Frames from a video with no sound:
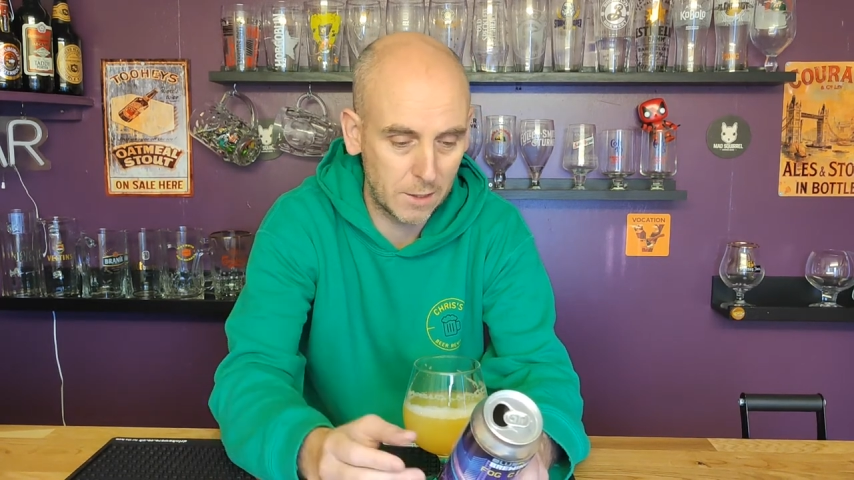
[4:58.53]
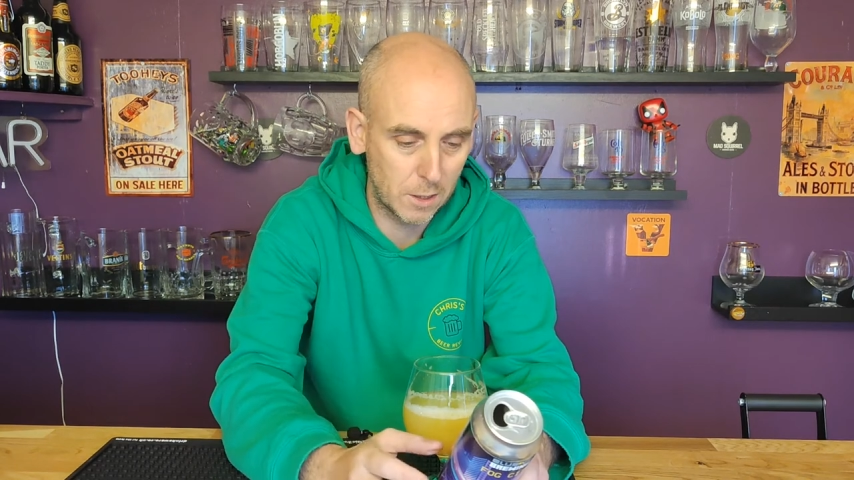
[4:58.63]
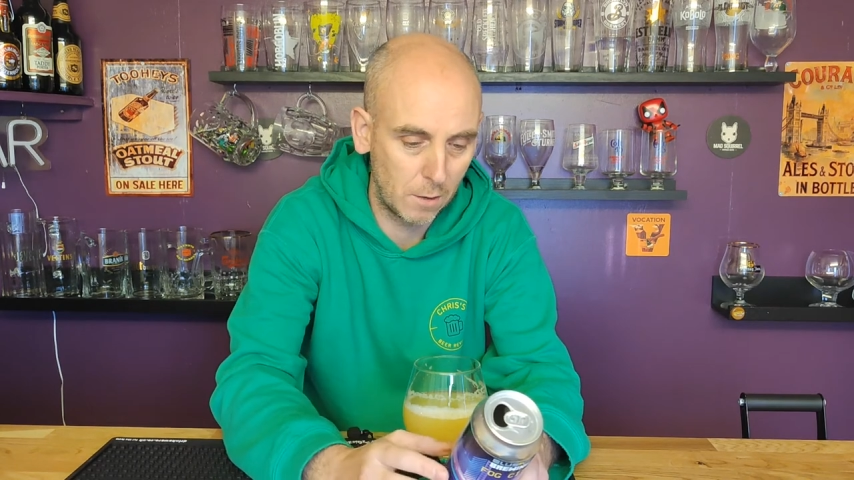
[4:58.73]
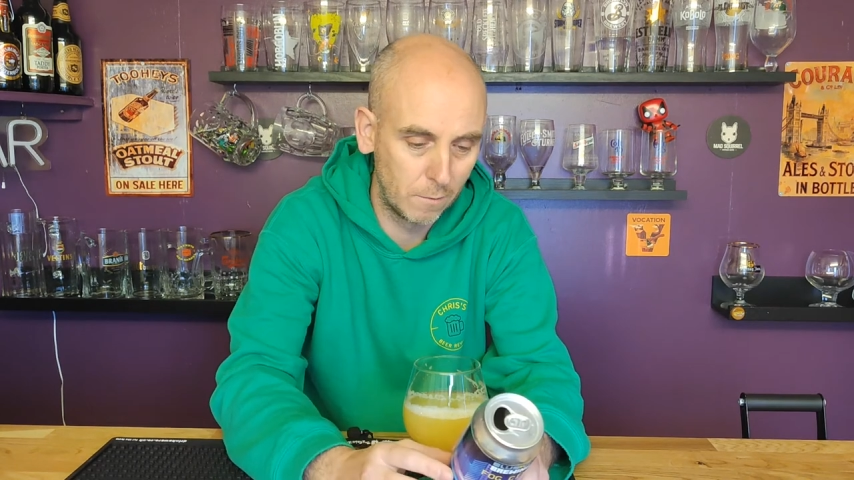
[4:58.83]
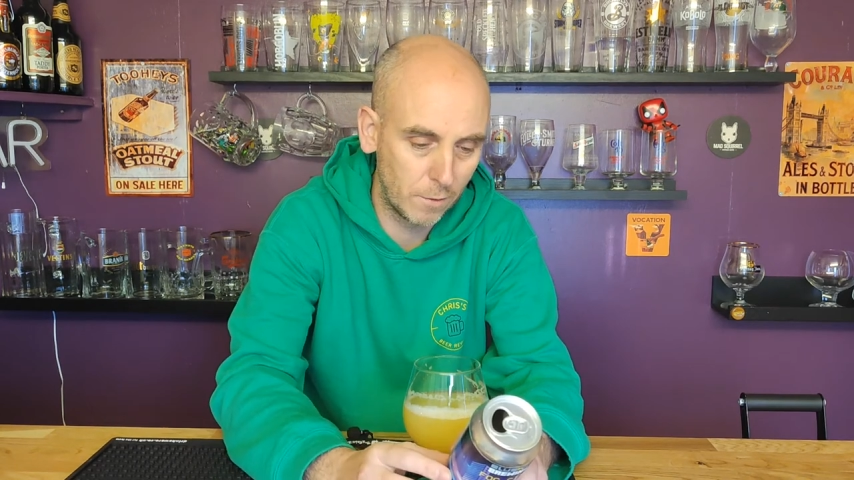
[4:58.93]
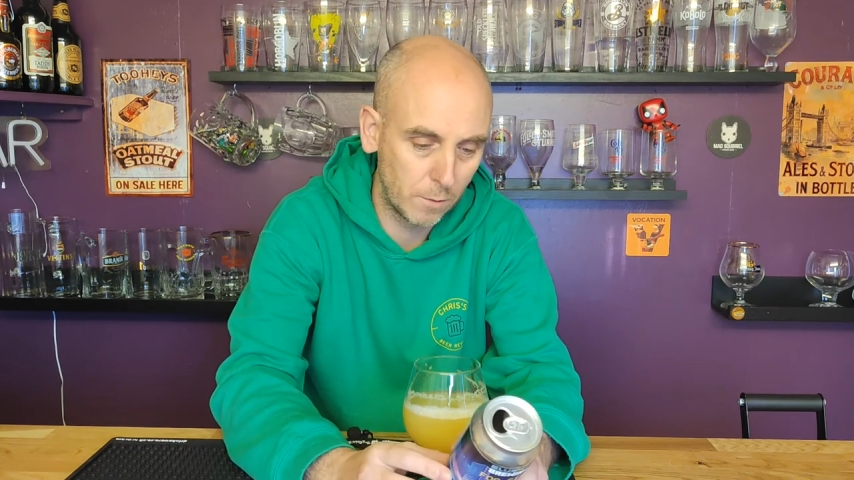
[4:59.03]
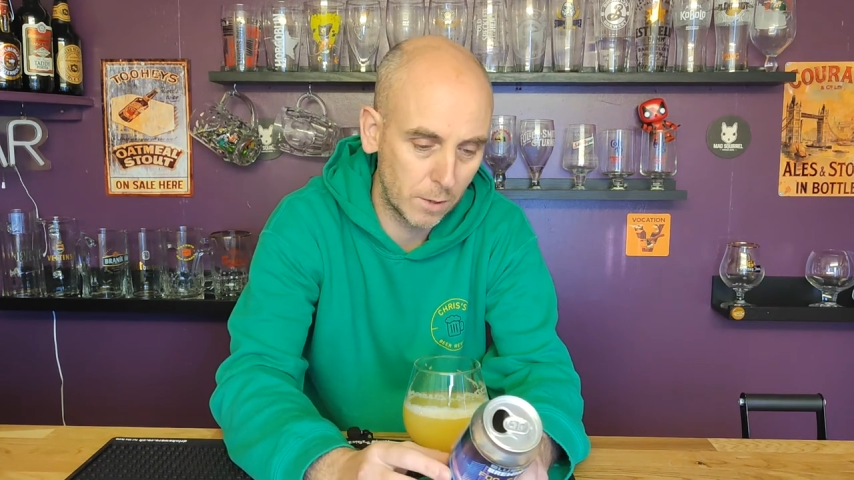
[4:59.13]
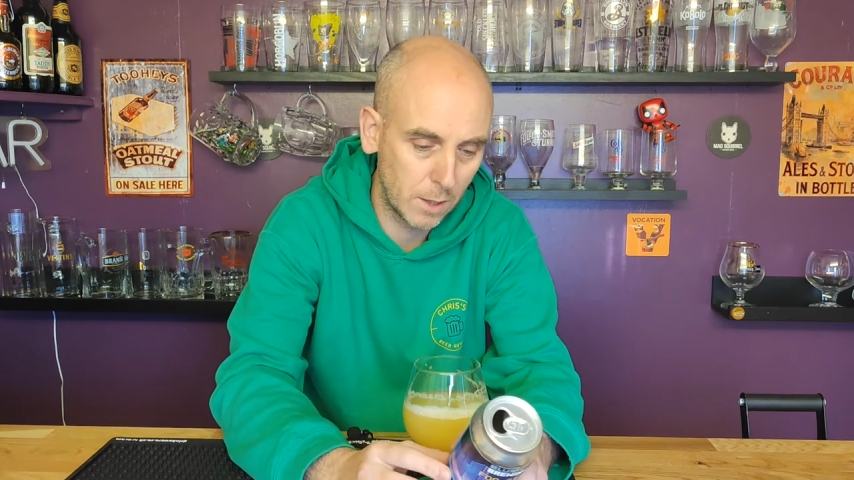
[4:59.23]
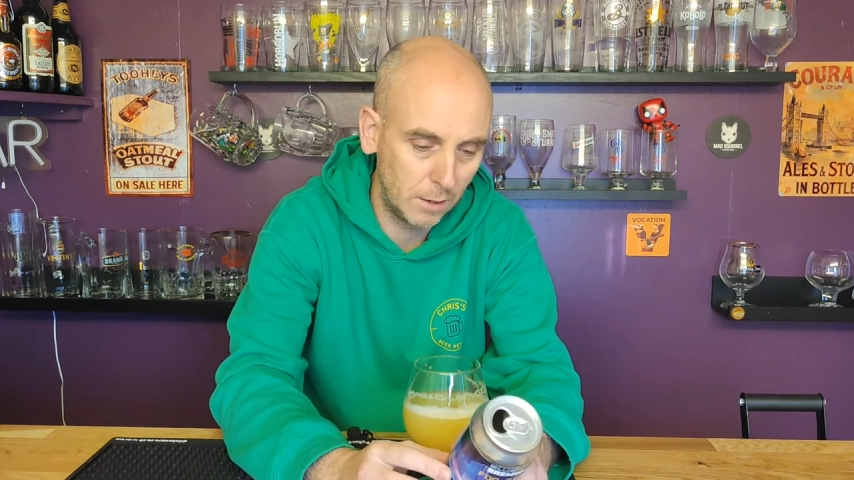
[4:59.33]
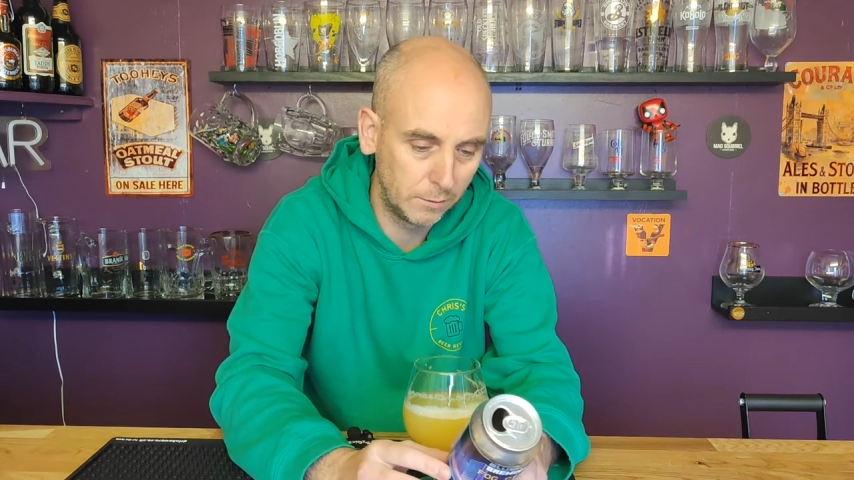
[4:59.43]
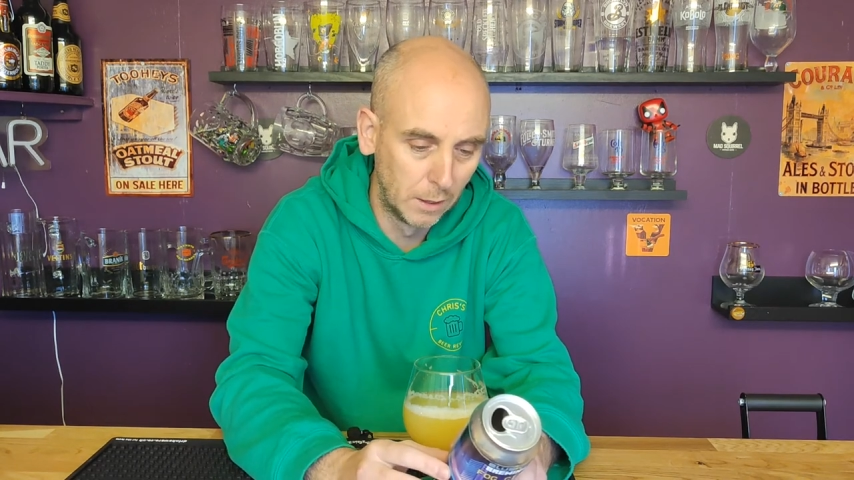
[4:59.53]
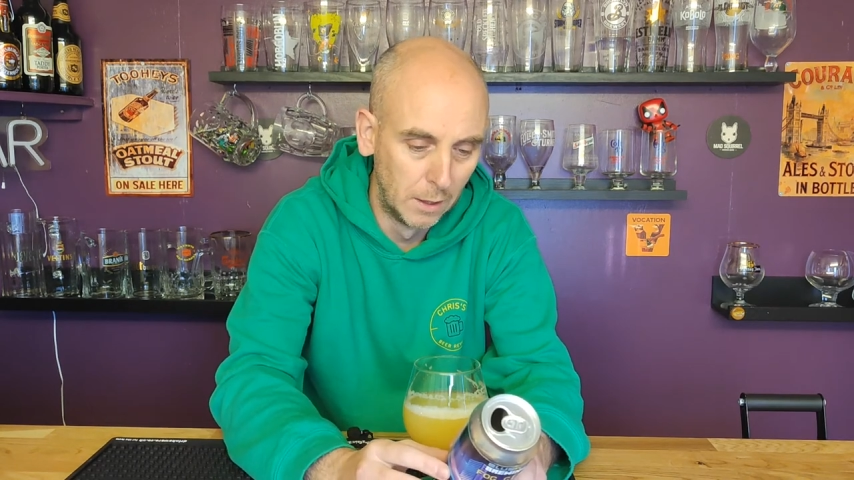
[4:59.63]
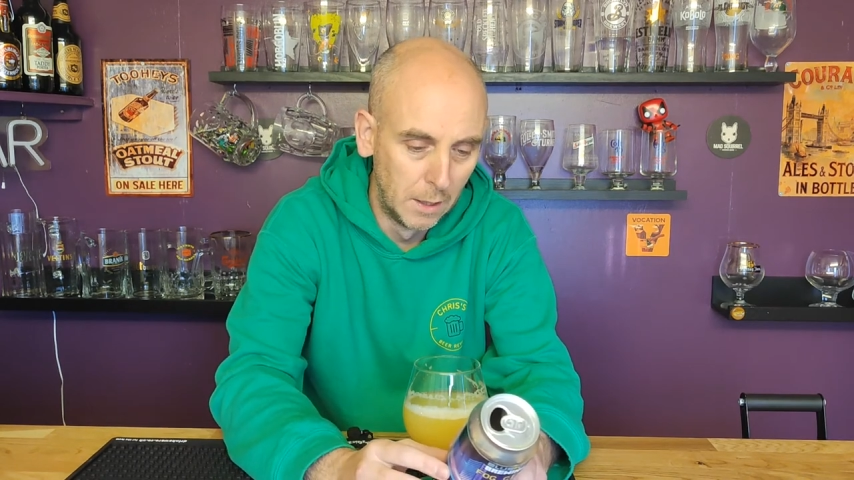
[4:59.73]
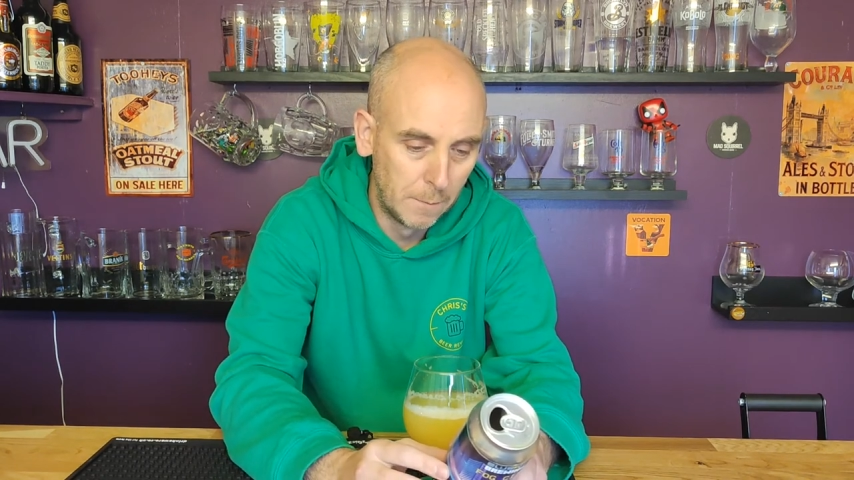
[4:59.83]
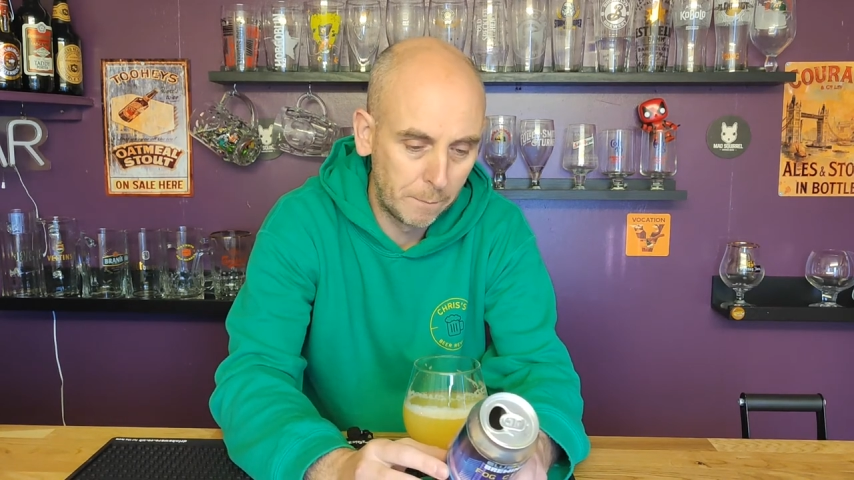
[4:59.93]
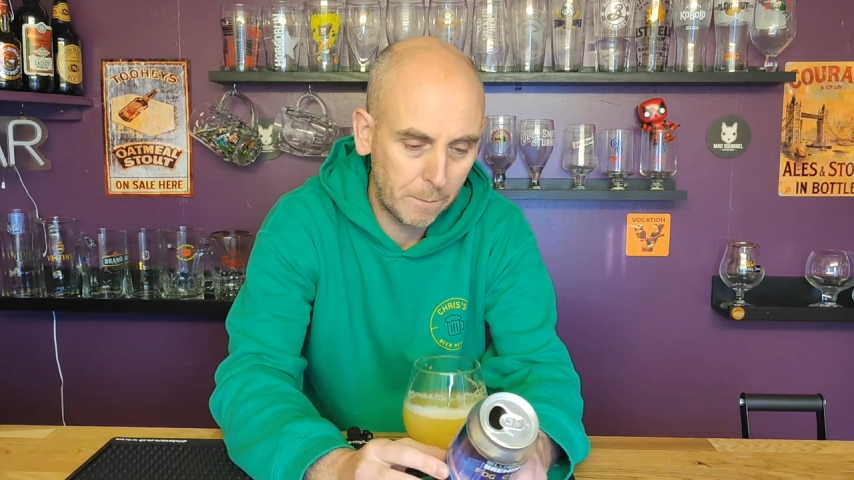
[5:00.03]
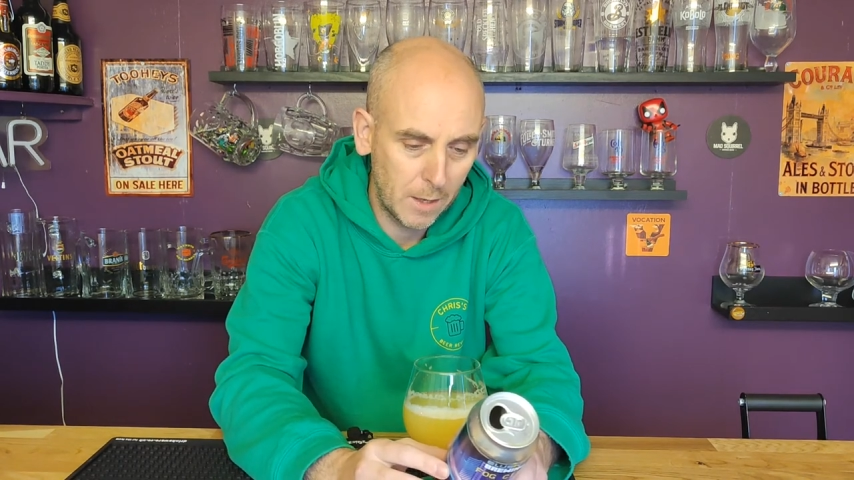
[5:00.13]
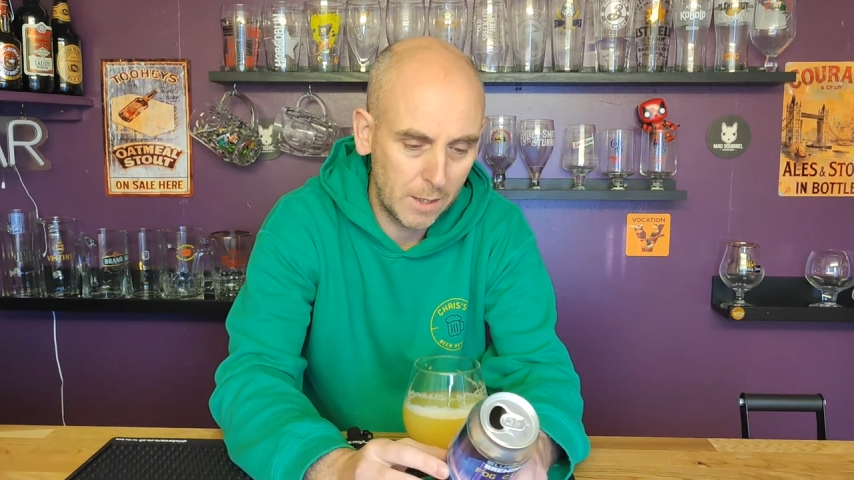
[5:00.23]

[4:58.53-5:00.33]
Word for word: that stone fruit stuff.